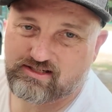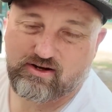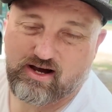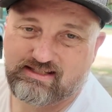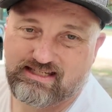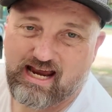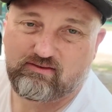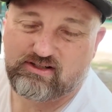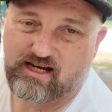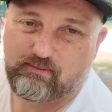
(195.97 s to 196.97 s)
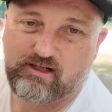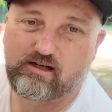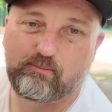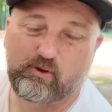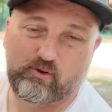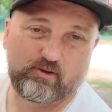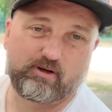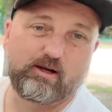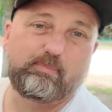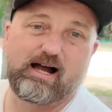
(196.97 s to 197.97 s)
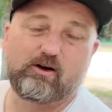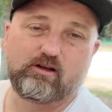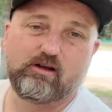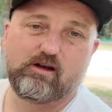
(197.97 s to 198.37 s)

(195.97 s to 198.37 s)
So I'd say every time you need to pull the pump out,